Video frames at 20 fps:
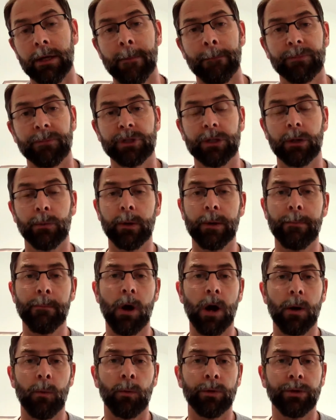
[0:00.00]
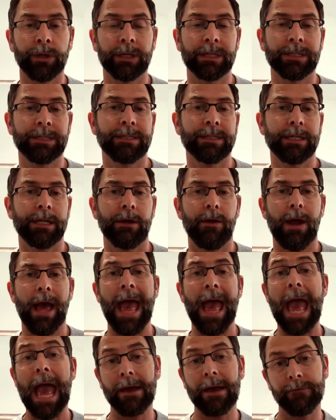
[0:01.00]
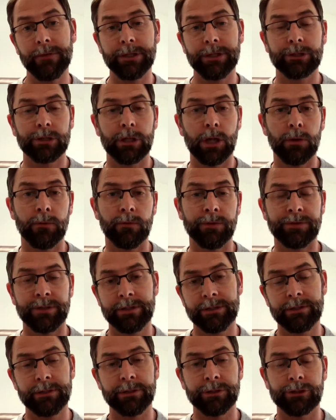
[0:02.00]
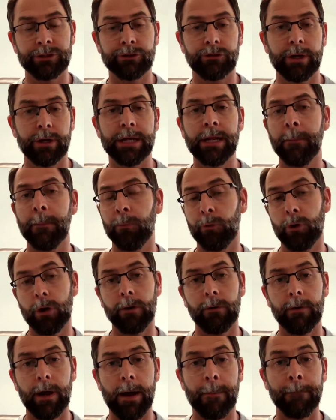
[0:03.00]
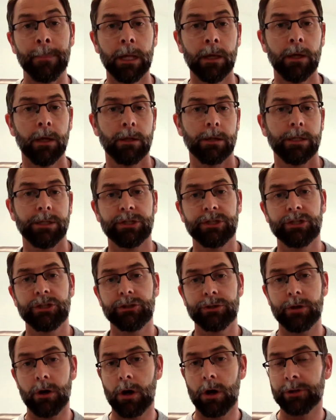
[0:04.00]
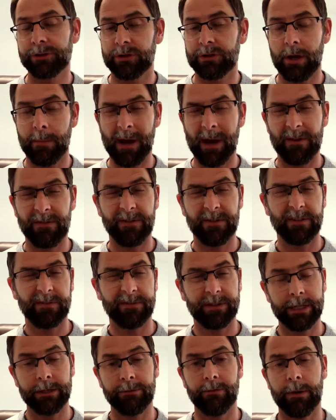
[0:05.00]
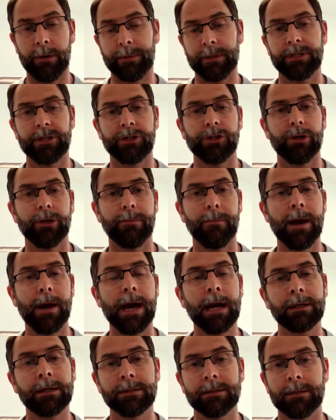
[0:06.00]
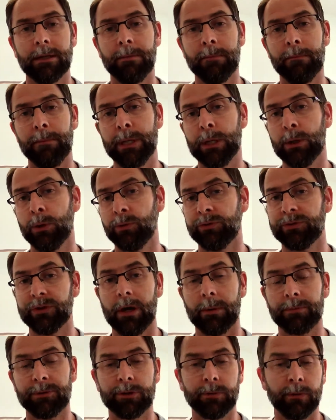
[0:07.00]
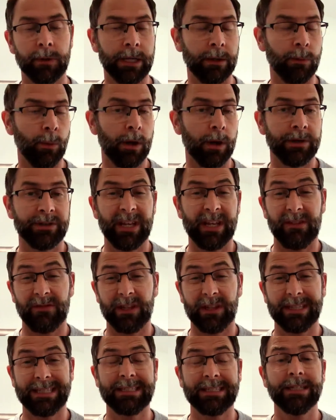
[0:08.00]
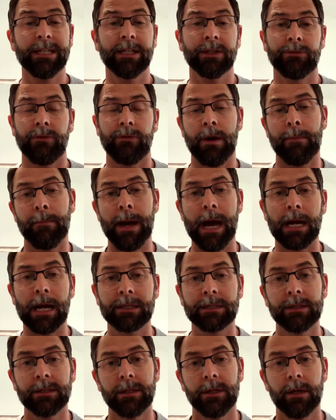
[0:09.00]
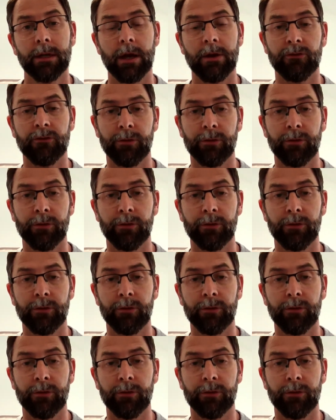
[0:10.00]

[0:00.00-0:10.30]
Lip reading: So we might want to consider a heavy slow resistance training program that starts at about 15 repetition max and builds up to anywhere as heavy as 6 rep max over a